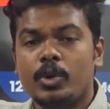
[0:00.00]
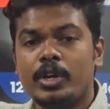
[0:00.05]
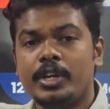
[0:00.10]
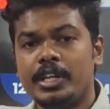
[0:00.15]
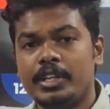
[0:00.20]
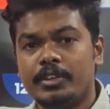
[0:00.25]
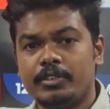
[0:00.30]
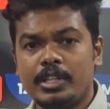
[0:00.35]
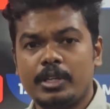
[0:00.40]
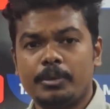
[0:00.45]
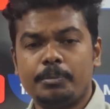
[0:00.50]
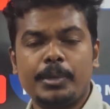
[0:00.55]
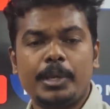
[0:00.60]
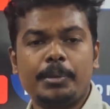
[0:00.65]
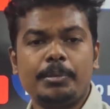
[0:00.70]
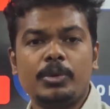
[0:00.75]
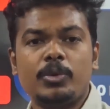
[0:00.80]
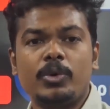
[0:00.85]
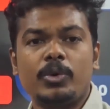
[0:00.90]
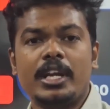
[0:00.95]
only the
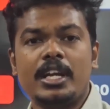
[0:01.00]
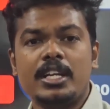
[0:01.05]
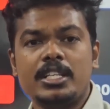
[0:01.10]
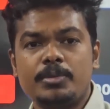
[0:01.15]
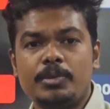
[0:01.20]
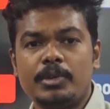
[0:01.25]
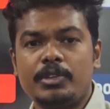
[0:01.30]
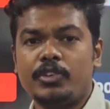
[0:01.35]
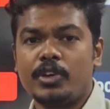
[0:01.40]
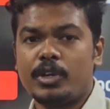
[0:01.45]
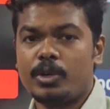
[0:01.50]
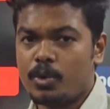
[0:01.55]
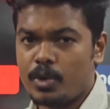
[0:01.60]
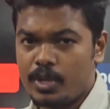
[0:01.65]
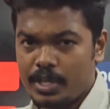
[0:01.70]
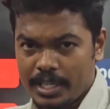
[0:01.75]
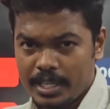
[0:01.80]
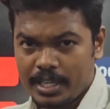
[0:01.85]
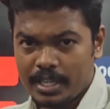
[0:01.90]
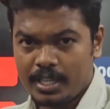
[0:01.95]
people who are eligible for
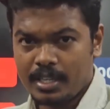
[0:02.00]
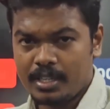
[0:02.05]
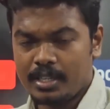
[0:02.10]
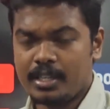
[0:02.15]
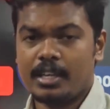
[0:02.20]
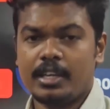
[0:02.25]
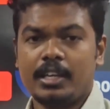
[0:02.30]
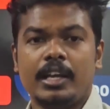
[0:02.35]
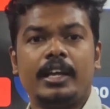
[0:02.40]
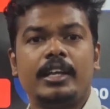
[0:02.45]
OTA